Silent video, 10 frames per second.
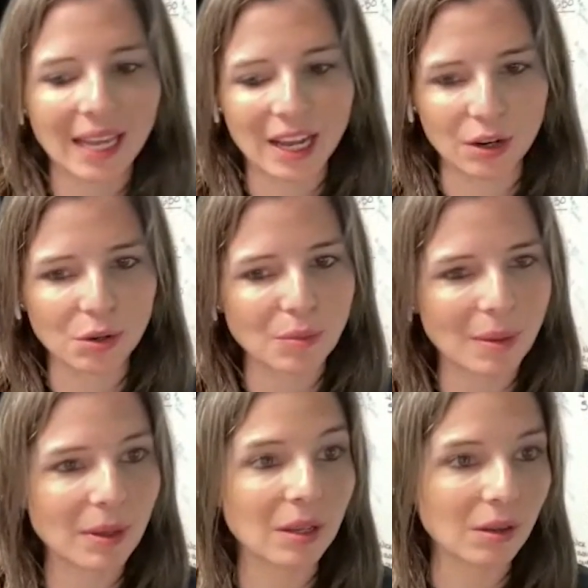a hitter who's
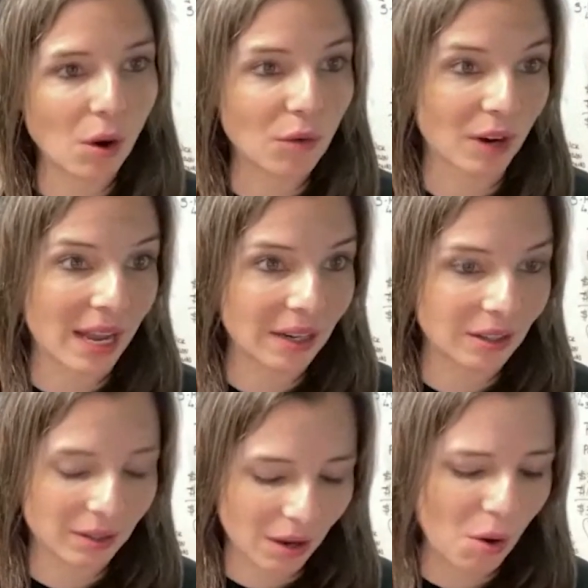maybe over
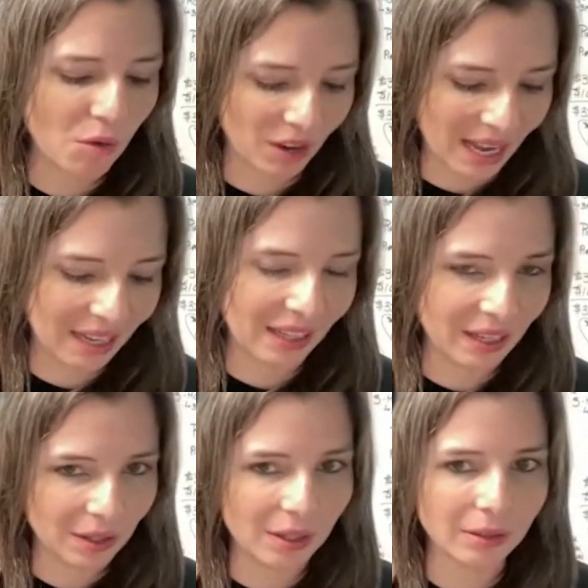
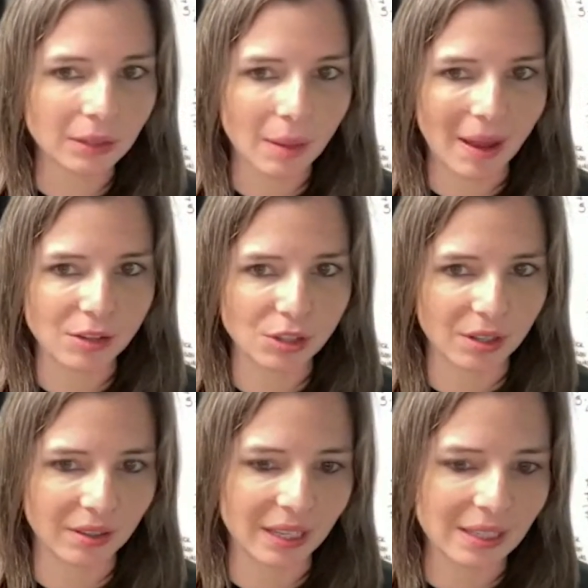analytical about
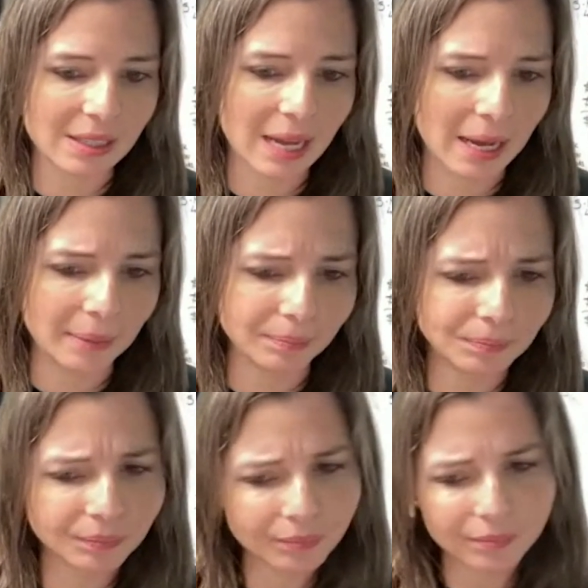certain things.
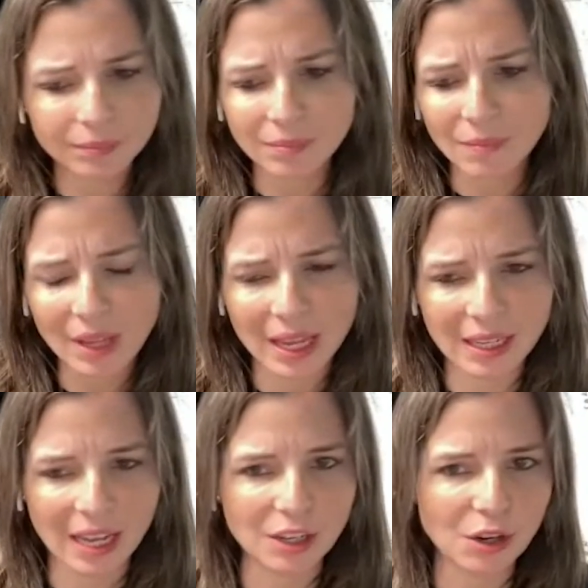
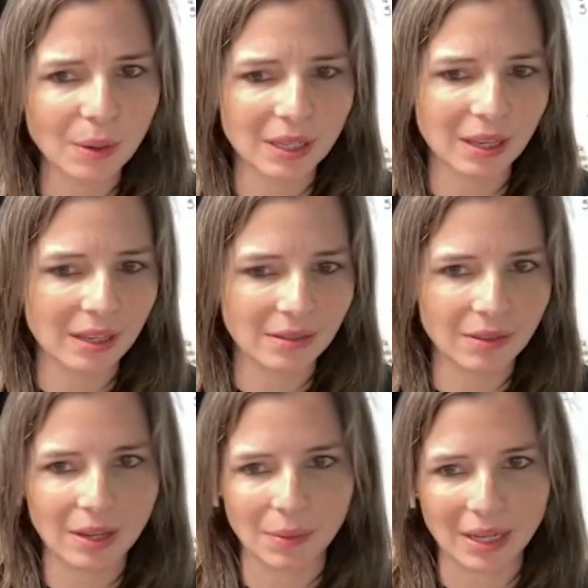And you know what?
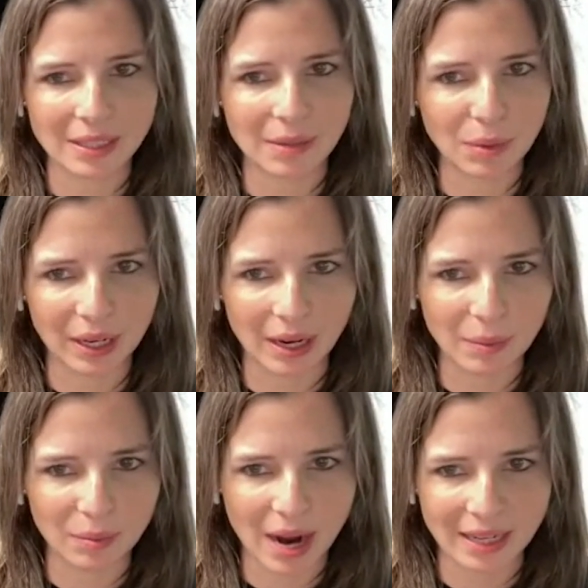When I say bring it
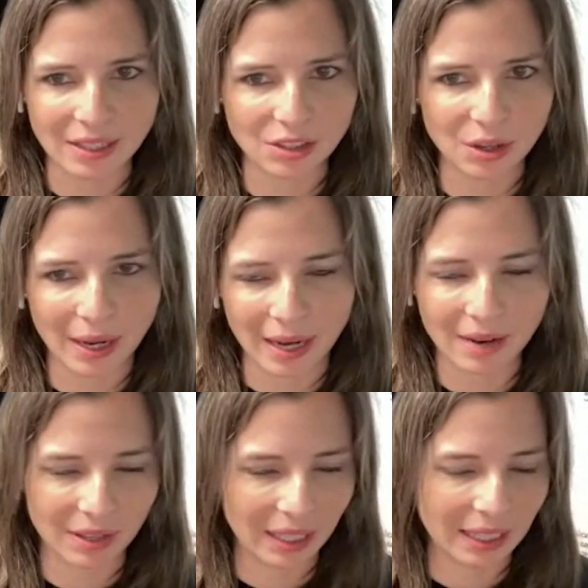up in practice too, I
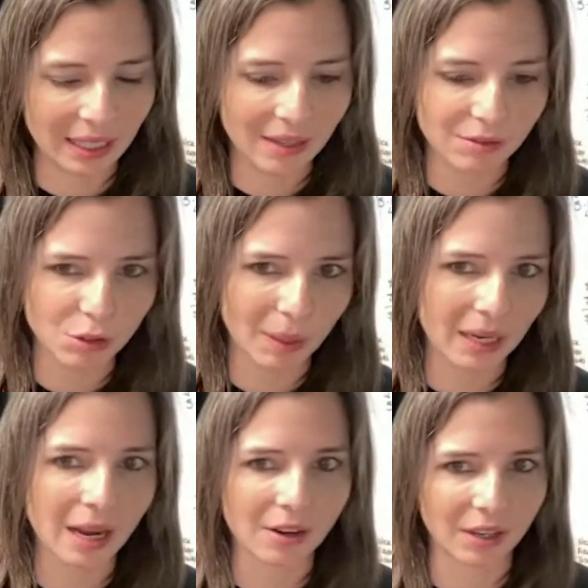really didn't give too
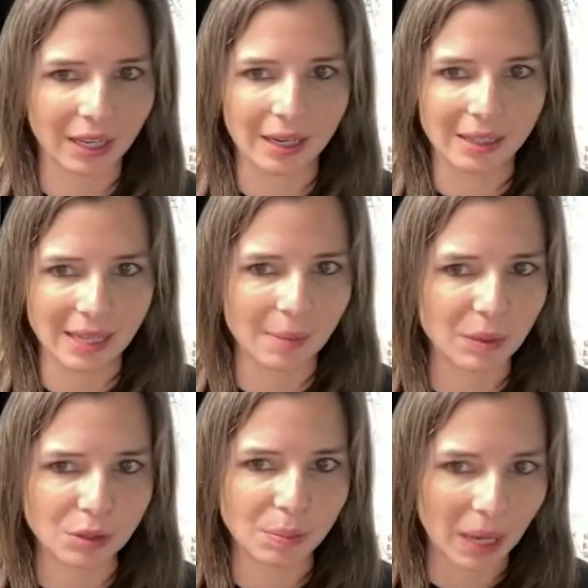many concrete
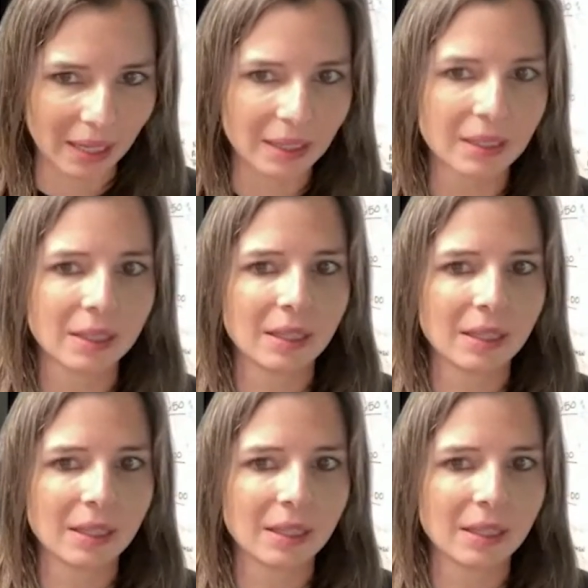examples, but